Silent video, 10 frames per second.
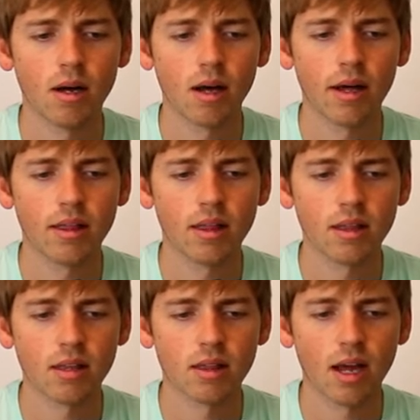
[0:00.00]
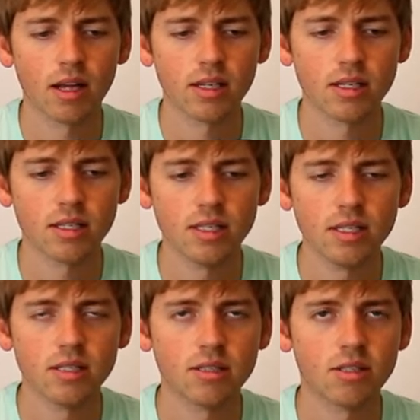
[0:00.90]
I think that the
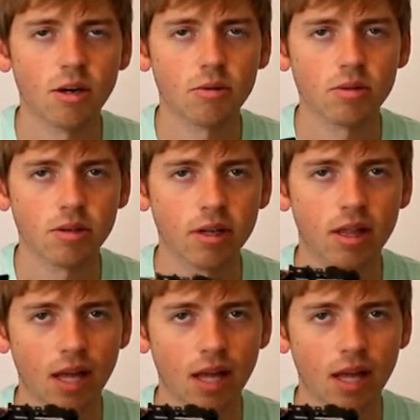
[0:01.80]
LEDs don't look